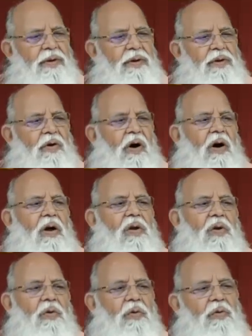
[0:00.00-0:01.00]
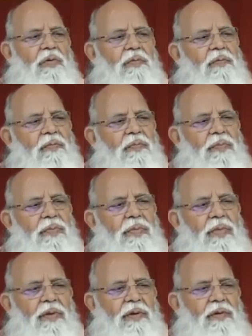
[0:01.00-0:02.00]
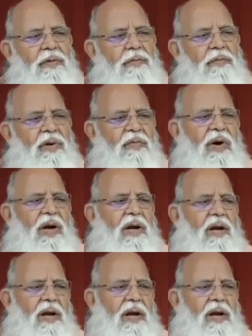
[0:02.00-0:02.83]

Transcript: You all know Bhagwan